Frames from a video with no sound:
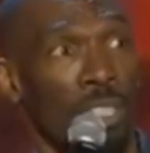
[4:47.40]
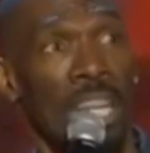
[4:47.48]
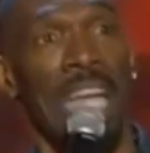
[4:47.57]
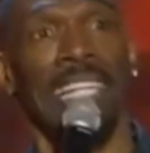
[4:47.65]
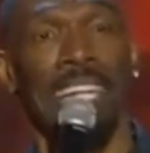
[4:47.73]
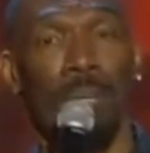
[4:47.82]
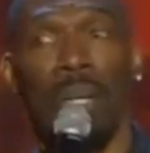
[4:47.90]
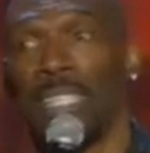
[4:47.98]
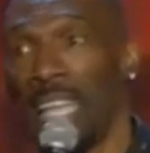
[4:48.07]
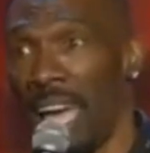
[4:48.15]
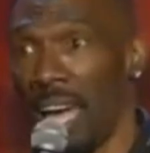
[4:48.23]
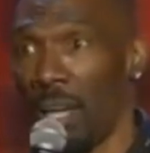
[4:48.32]
Shaq come
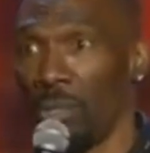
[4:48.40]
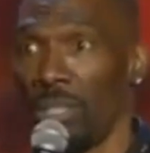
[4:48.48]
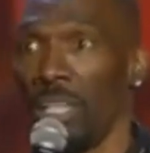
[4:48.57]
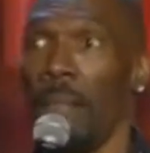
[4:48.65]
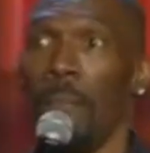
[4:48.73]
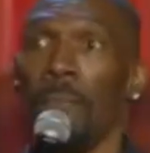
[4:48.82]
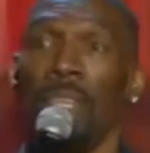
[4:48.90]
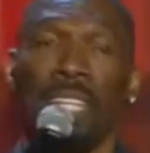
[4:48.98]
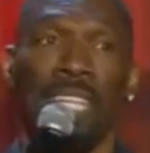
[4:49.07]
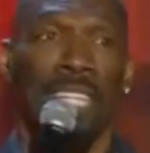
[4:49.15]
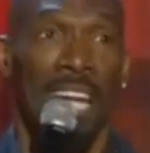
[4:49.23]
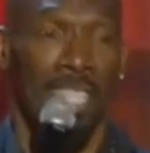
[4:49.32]
out the house,
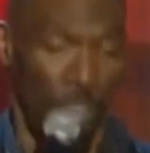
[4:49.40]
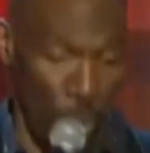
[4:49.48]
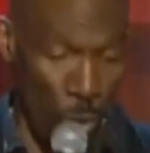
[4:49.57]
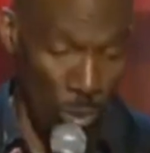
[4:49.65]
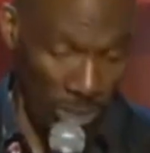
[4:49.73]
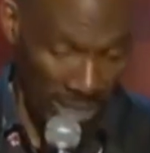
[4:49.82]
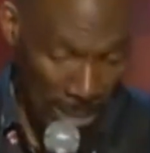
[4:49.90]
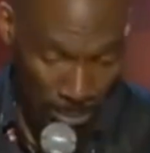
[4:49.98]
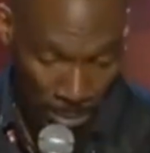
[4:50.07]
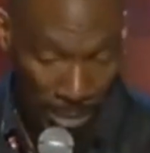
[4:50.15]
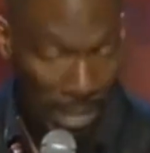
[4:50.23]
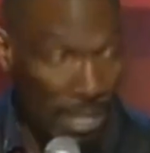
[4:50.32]
and they got two
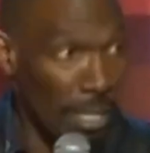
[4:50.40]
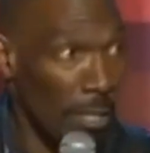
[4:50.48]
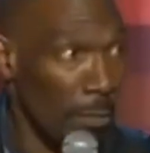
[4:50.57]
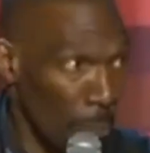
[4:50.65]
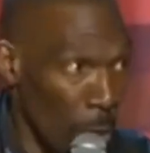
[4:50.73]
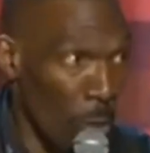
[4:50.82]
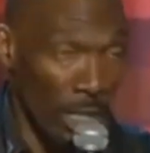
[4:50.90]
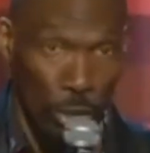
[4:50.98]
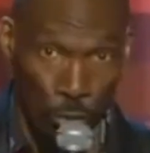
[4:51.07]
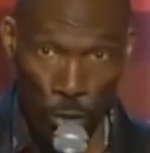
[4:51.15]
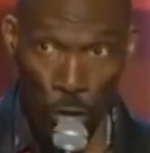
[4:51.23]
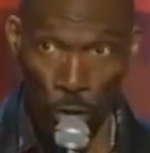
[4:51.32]
separate Buick
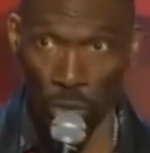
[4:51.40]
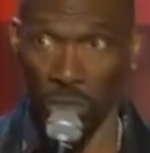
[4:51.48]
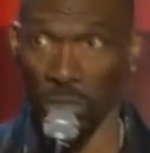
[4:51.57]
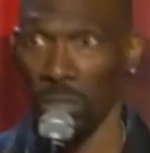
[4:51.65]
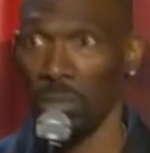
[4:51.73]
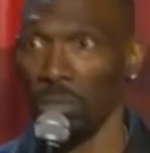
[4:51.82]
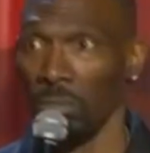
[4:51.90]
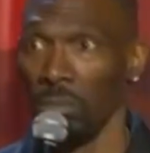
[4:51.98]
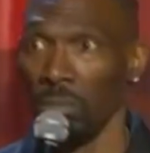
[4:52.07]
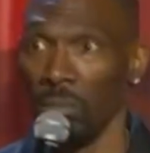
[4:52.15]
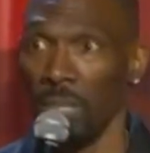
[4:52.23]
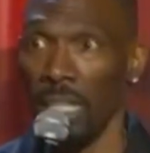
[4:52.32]
LaCrosse.
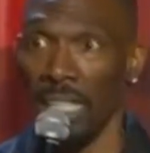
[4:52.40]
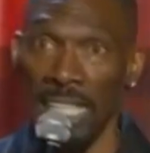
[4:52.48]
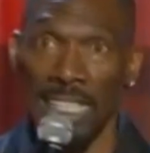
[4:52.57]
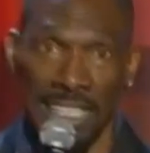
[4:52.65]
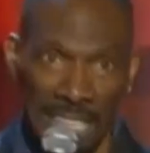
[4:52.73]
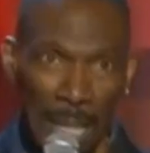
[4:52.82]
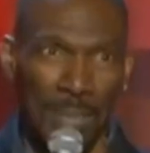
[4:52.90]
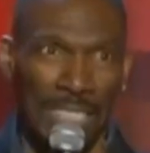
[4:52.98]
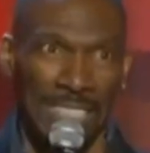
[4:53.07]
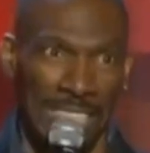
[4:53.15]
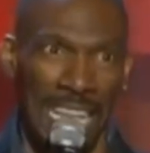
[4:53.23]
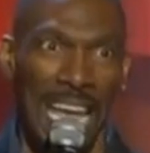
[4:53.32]
And he steps
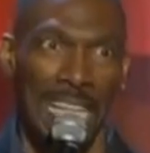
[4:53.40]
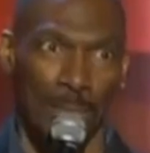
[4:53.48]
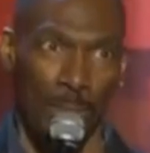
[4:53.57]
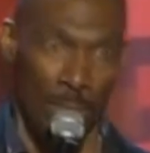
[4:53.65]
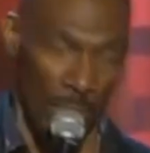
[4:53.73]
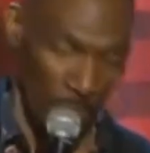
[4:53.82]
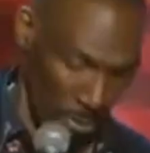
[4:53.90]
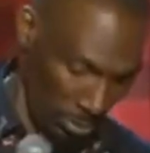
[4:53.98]
inside them, you know.